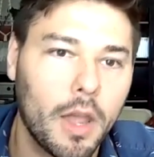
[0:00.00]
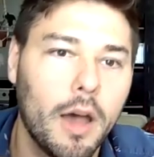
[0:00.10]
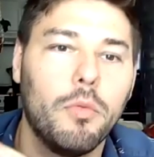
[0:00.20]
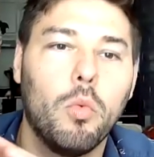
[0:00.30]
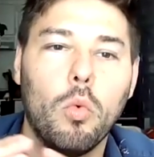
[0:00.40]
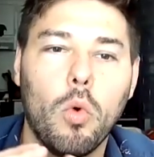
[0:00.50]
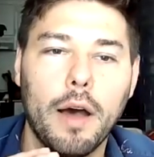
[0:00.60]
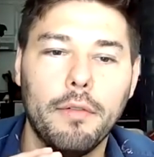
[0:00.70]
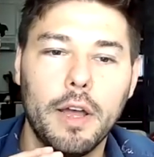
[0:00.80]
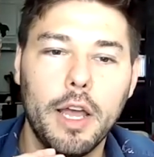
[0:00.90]

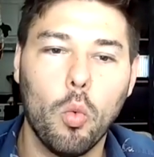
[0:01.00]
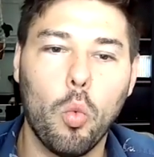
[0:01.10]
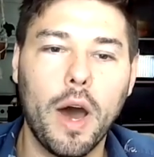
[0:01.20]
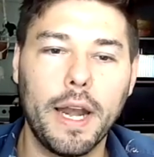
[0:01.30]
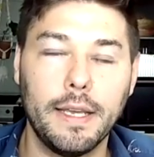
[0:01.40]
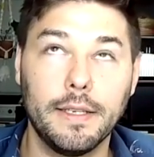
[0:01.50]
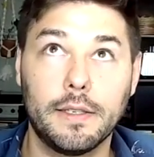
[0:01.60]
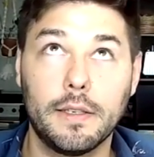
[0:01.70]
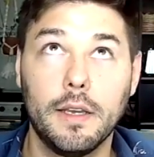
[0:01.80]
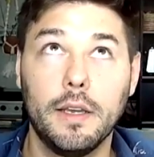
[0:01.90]
of what
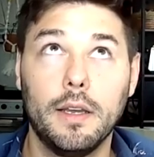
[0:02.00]
is,